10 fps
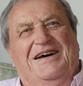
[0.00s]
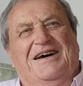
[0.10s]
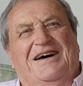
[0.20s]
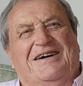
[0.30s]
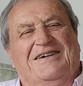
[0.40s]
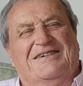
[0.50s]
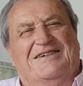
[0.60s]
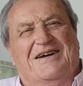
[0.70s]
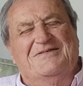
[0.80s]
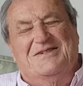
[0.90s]
Oh,
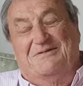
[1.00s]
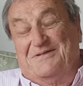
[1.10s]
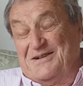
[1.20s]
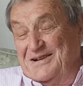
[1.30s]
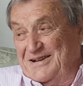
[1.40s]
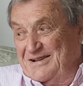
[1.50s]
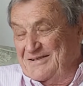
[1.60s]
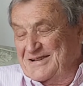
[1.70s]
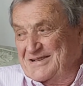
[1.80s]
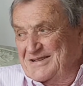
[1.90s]
crumbs, I forgot now.
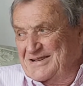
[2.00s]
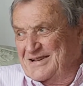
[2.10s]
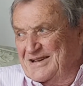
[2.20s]
What is it?